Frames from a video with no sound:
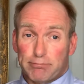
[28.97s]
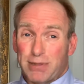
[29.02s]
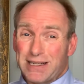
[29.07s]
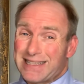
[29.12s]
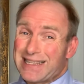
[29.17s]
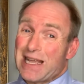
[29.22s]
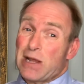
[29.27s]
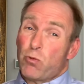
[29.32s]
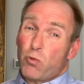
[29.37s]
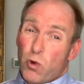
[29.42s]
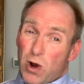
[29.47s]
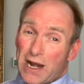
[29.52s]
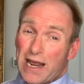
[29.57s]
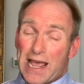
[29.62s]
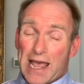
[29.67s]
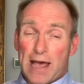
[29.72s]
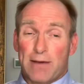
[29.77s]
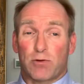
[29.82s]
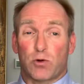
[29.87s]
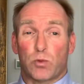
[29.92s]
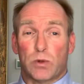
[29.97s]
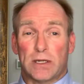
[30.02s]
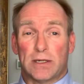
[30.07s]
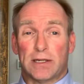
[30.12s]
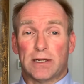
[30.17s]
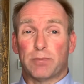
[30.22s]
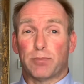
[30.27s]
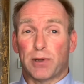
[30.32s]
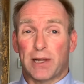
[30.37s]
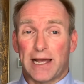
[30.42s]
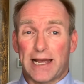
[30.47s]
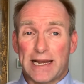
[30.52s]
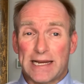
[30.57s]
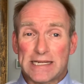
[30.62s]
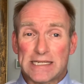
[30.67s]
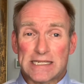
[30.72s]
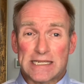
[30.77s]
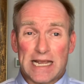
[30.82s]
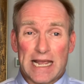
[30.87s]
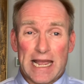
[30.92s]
but they want to have a will in place,